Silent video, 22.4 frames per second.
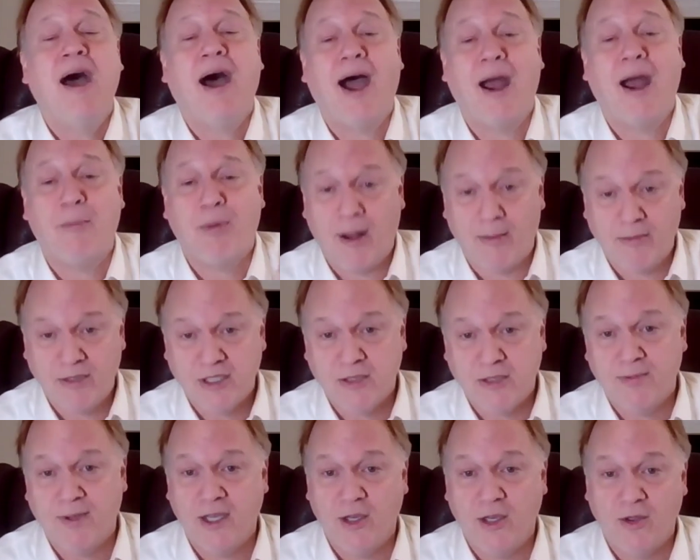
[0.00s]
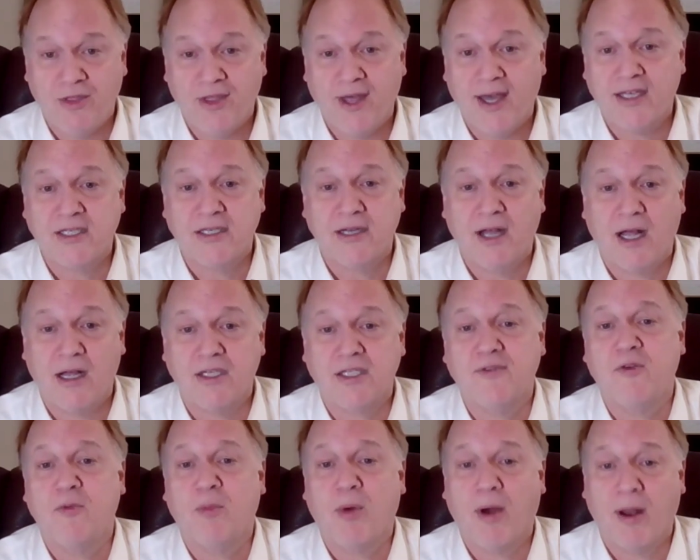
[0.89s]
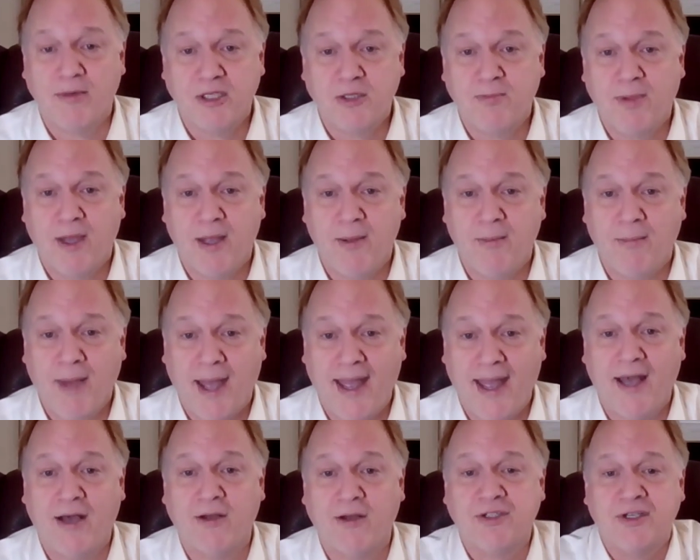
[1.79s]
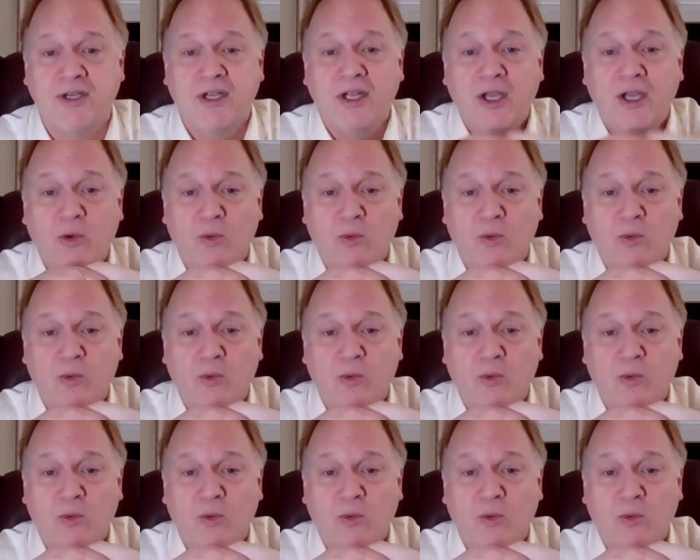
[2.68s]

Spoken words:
I promise to pay you $1,000 if you promise to pay my house.